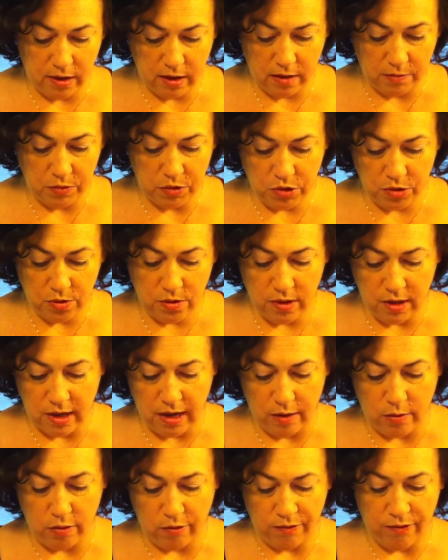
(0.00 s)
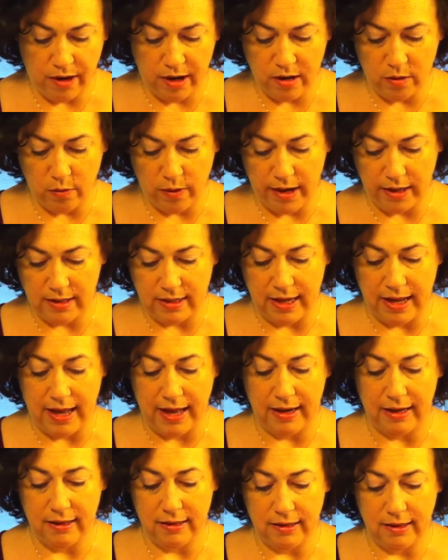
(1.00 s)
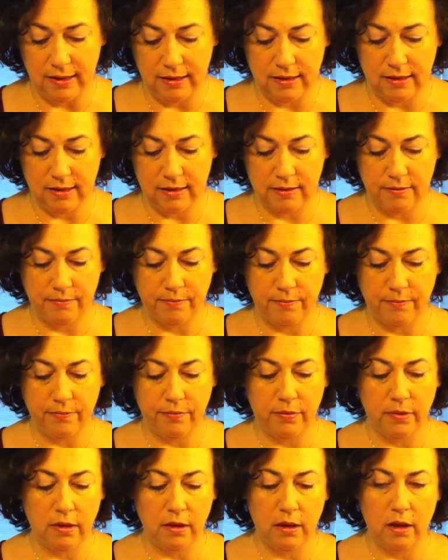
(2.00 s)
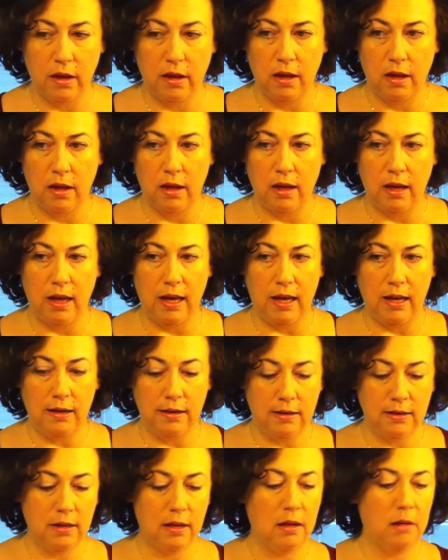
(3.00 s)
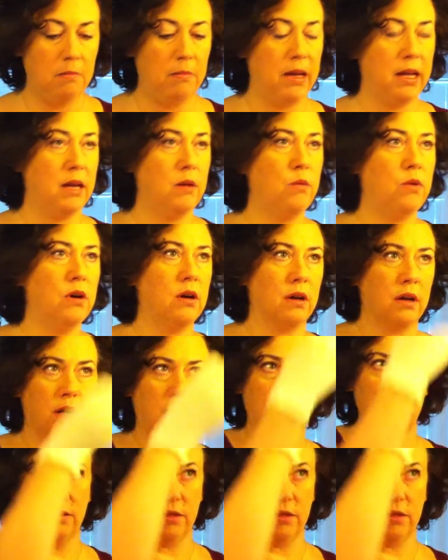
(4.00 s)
I'm sure that I will find a way to edit this and make it work.